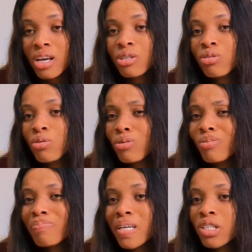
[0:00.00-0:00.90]

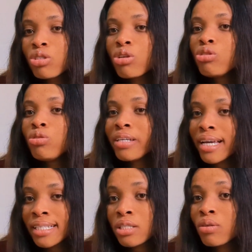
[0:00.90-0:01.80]
so make sure you
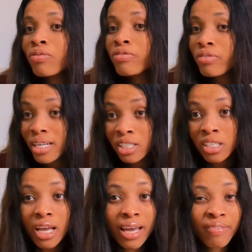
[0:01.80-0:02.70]
get some
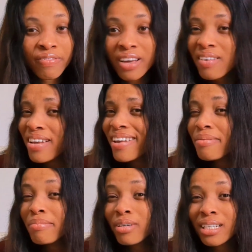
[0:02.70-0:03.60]
fresh air very
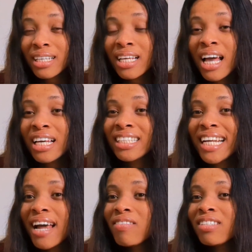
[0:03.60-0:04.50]
important
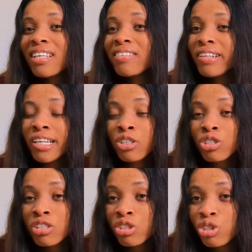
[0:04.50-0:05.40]
there is a
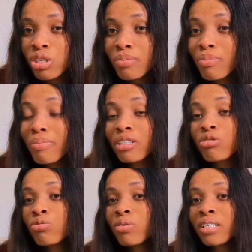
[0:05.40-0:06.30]
relationship
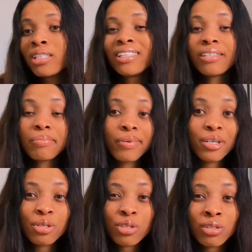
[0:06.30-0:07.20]
between
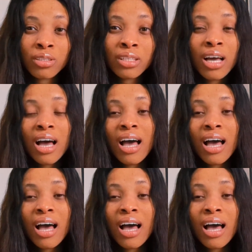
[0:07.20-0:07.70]
depression